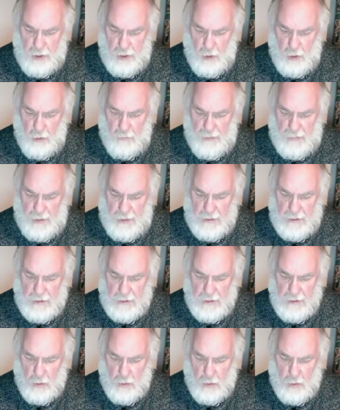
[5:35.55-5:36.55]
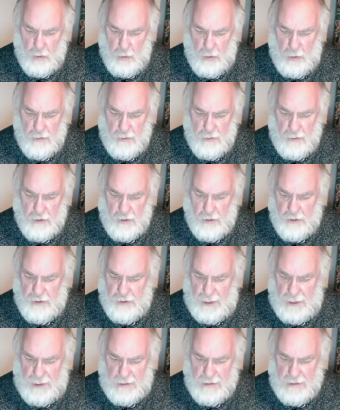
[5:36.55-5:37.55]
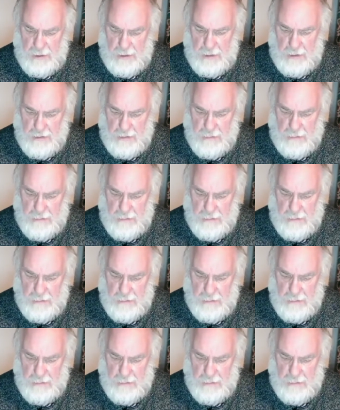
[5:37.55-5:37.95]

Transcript: or vice, no quarrels or jealousies.